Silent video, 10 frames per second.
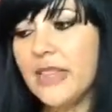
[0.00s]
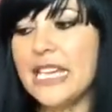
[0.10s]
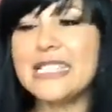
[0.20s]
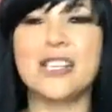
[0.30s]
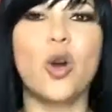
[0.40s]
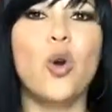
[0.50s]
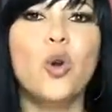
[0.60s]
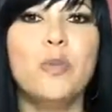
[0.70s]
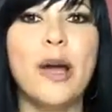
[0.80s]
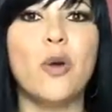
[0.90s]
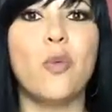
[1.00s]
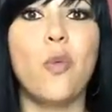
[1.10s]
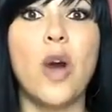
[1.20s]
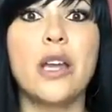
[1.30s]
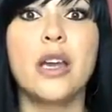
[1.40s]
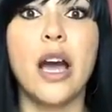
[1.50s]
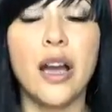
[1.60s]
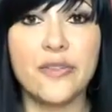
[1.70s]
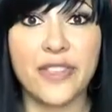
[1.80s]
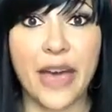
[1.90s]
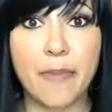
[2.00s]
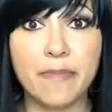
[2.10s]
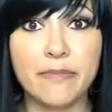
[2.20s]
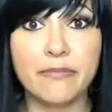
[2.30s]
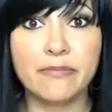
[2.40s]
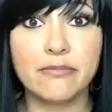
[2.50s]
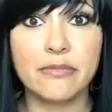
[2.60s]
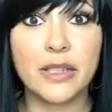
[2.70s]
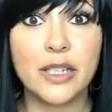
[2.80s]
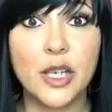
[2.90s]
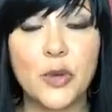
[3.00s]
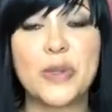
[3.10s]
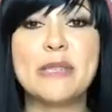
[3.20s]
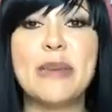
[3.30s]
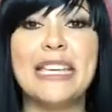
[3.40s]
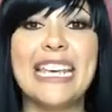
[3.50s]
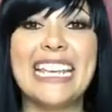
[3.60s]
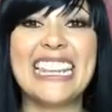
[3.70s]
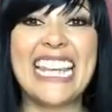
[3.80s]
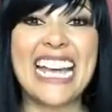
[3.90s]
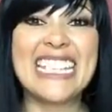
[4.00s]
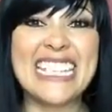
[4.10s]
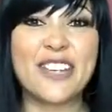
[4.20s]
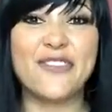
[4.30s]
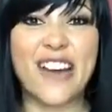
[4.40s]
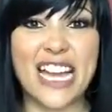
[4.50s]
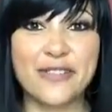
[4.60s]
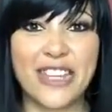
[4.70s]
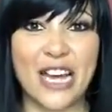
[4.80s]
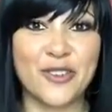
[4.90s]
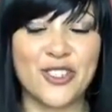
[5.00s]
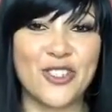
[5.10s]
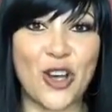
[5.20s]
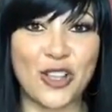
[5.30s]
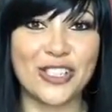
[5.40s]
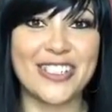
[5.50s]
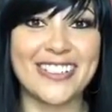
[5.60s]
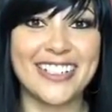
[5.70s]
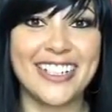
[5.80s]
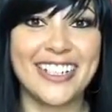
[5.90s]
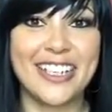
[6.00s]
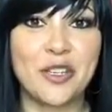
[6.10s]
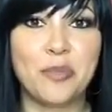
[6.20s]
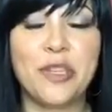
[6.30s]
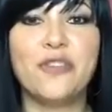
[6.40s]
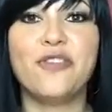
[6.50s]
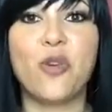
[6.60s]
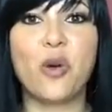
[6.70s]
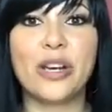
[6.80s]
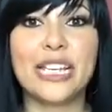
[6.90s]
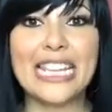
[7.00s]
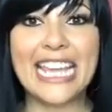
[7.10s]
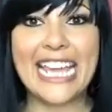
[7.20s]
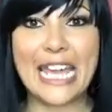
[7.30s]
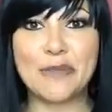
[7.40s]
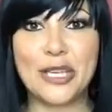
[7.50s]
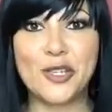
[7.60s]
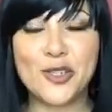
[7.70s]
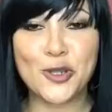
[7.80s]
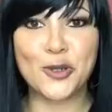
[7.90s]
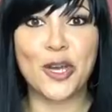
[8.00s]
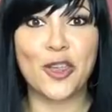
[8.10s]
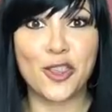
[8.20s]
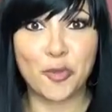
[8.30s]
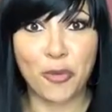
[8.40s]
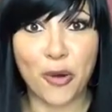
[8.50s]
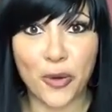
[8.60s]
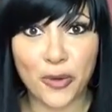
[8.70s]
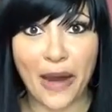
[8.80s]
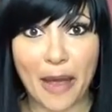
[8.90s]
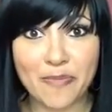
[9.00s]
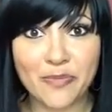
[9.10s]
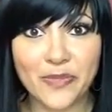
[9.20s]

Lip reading: is that all but one of them was making less than $5,000 before they came into the program.